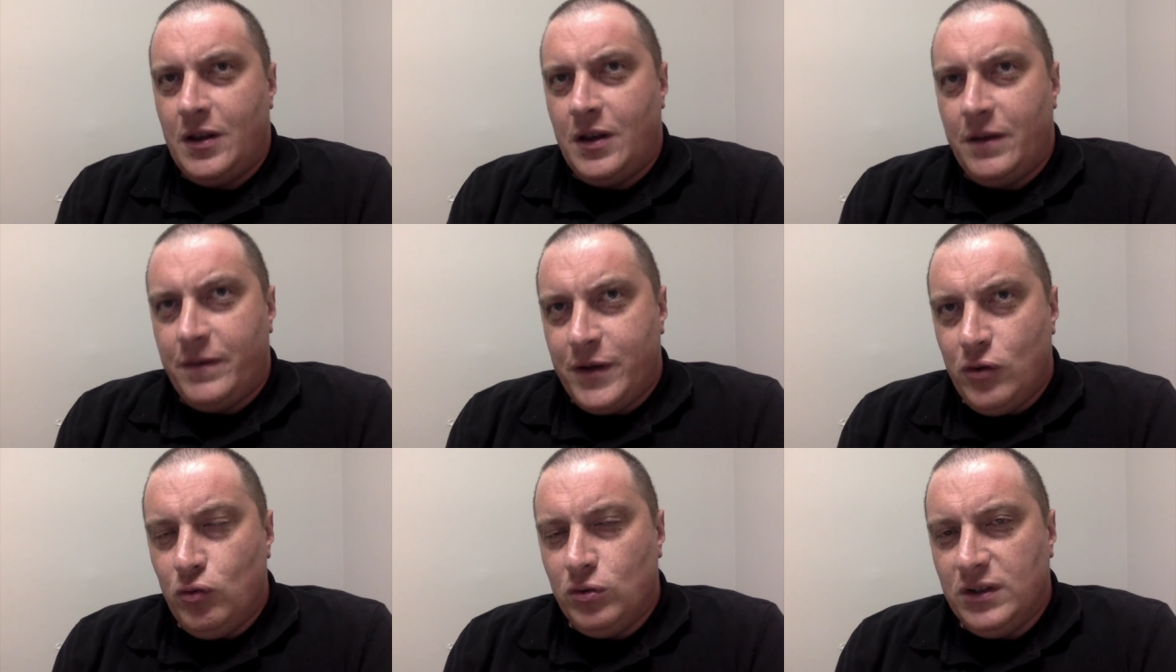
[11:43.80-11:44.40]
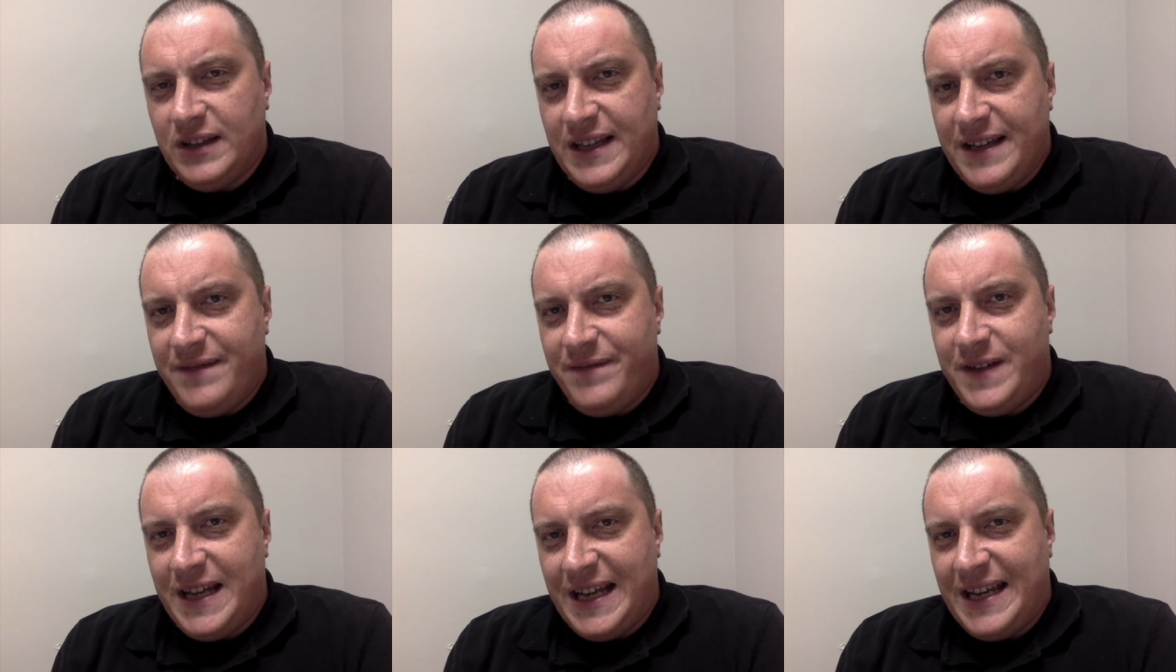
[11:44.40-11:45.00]
if you
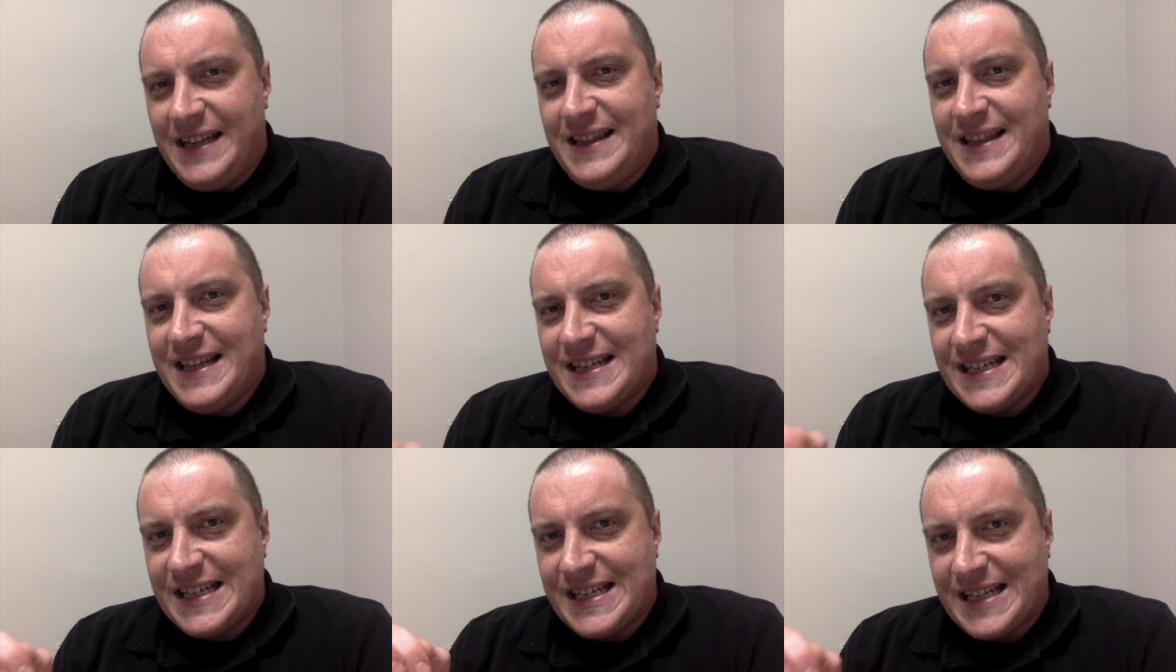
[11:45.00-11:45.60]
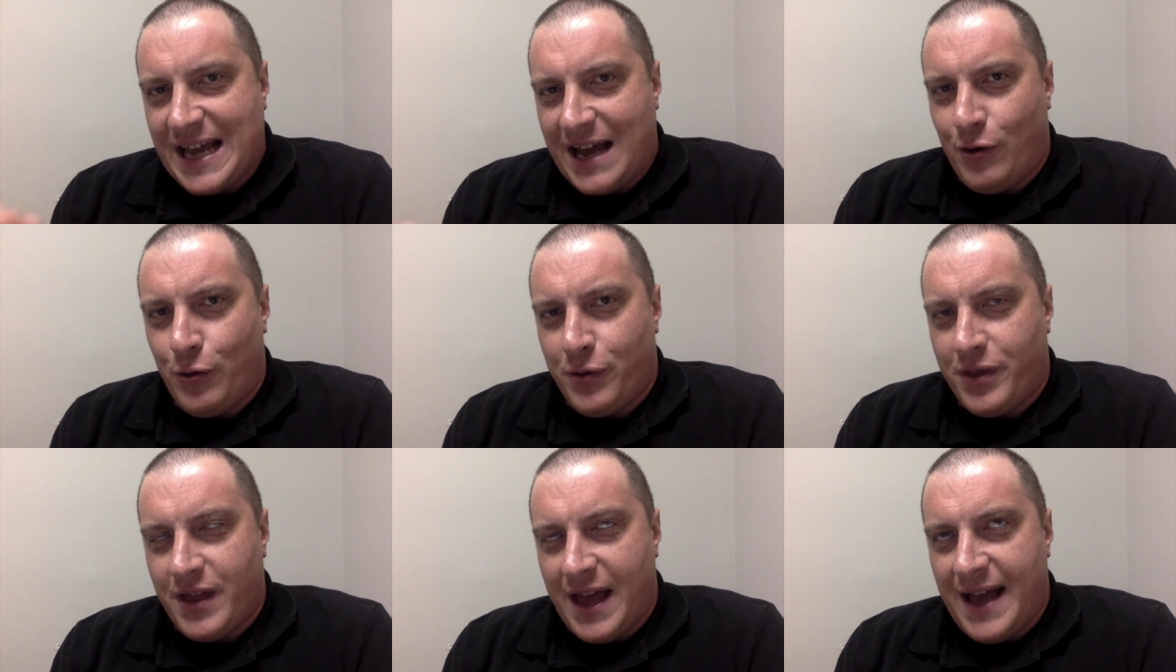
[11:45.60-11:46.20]
lived in the
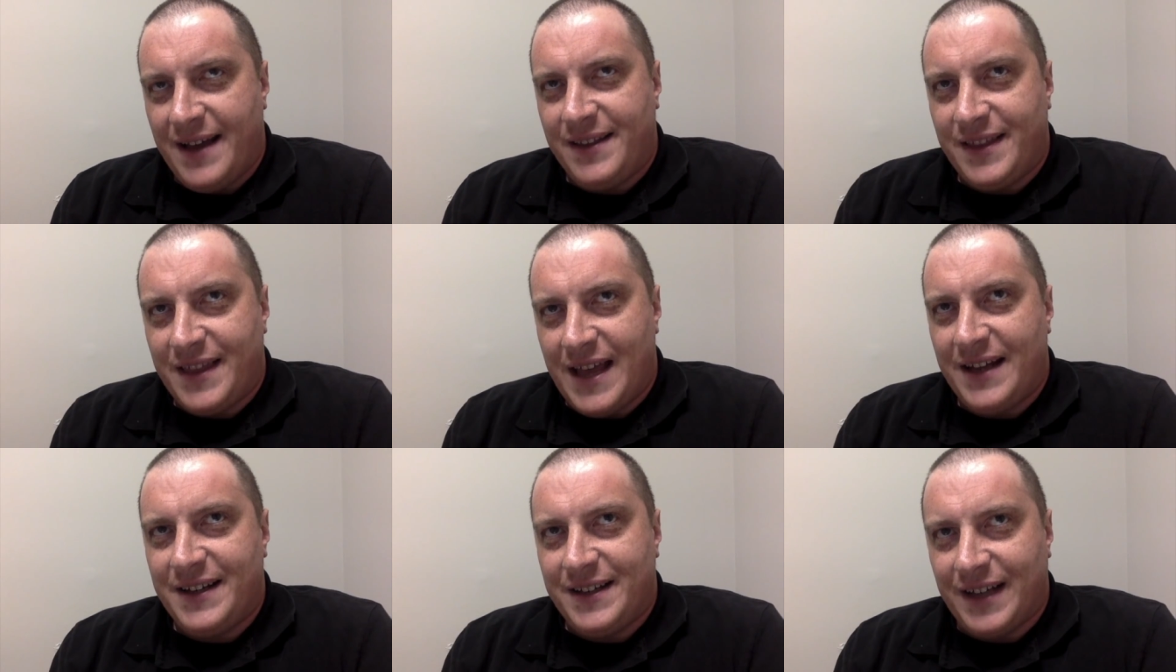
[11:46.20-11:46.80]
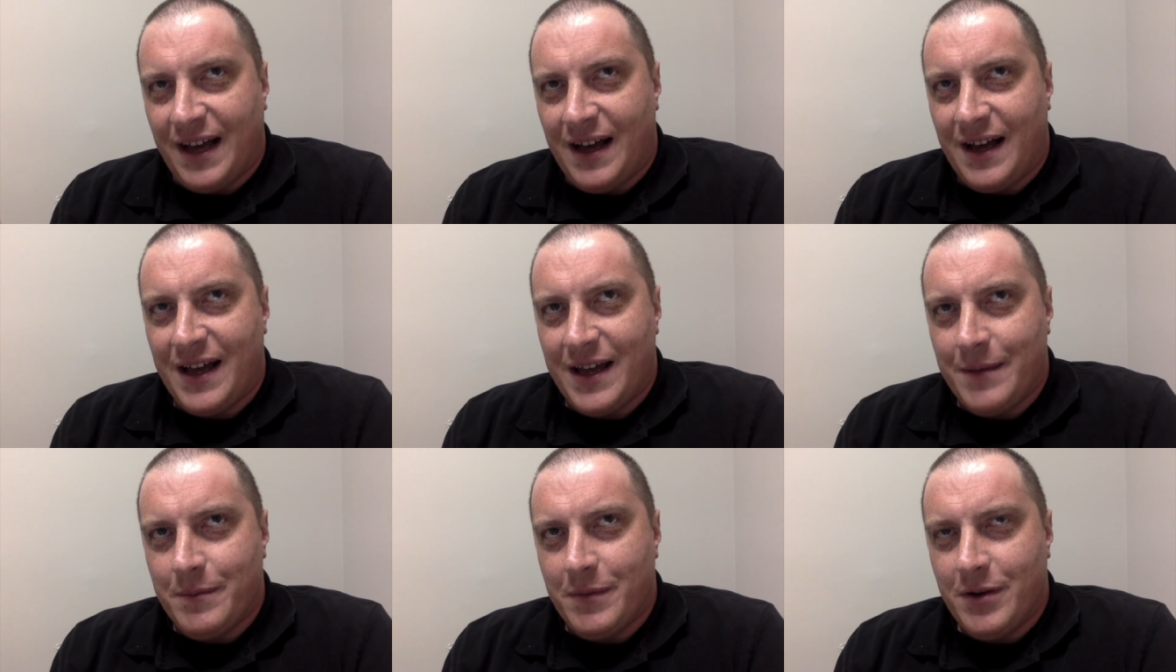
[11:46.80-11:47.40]
South at that
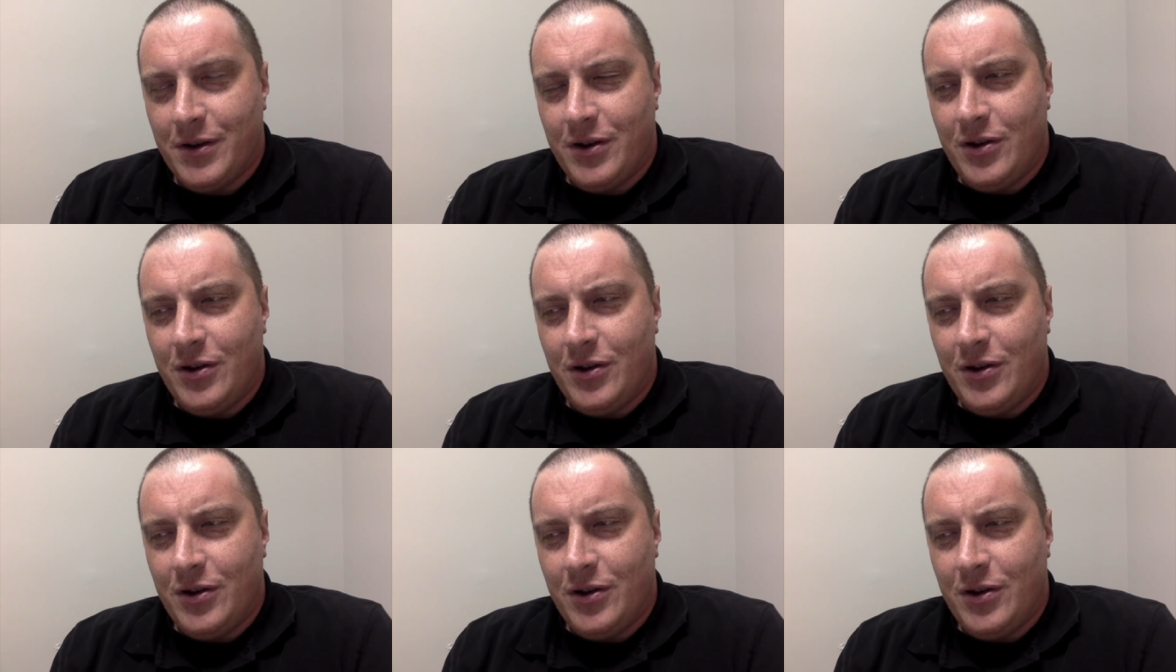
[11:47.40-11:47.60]
time,